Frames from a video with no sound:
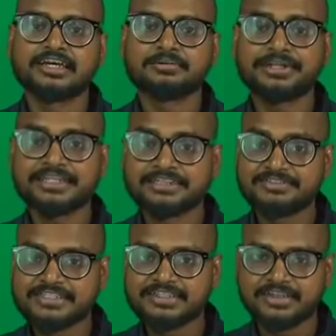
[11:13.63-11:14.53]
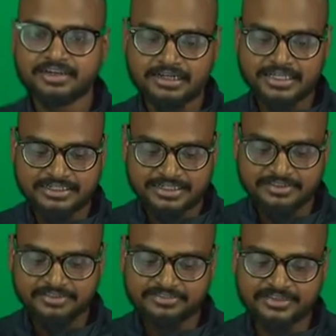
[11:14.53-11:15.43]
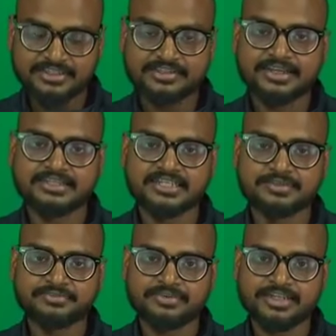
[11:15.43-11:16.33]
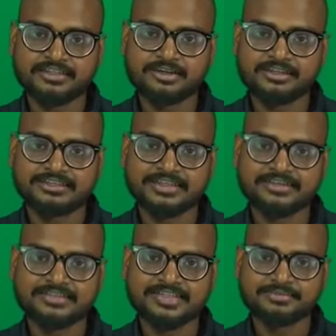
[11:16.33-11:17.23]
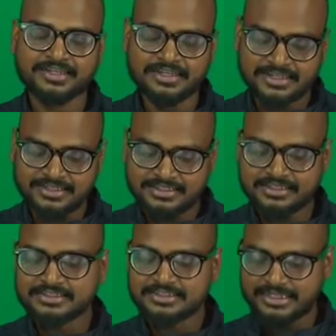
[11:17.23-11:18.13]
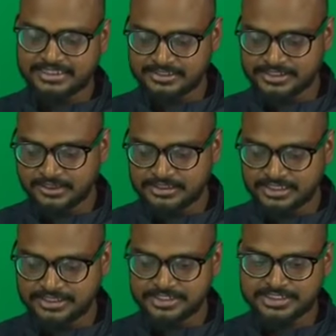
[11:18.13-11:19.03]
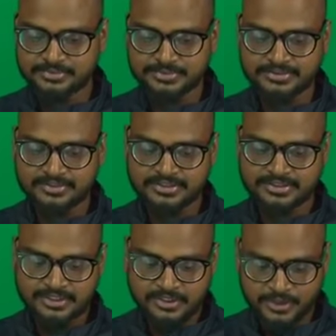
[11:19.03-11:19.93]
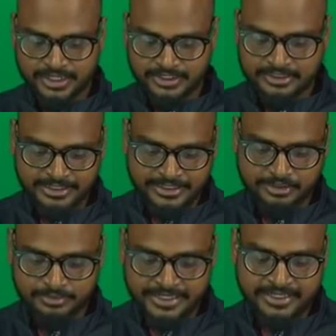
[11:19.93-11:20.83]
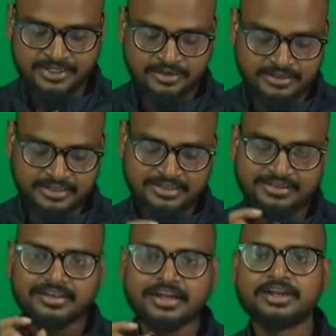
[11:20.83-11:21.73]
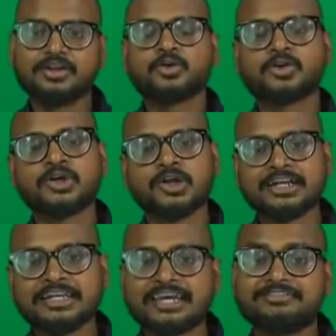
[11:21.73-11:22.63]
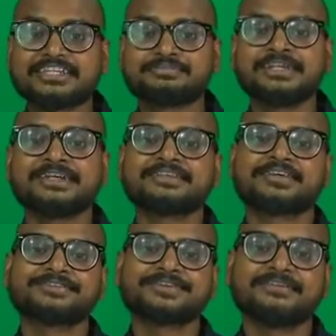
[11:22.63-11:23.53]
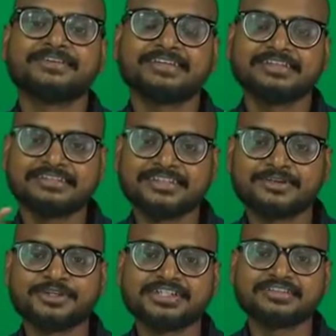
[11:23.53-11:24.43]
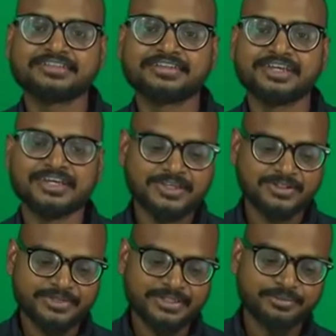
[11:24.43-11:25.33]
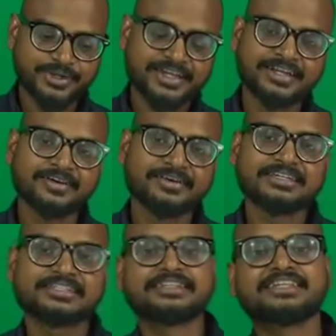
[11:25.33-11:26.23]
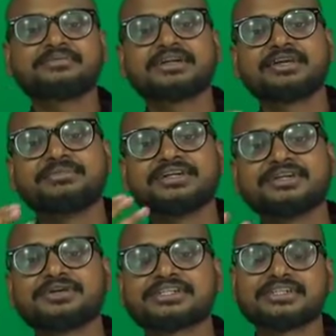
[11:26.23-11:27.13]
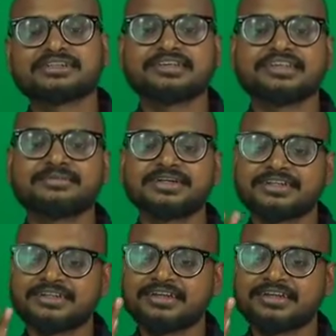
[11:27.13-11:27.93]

prerequisite or like required for the second step when i solve the second step this is actually solves the third step okay try to break it down and you already have experience of solving the easier questions. So when you break it down, it's nothing but the bigger question is nothing but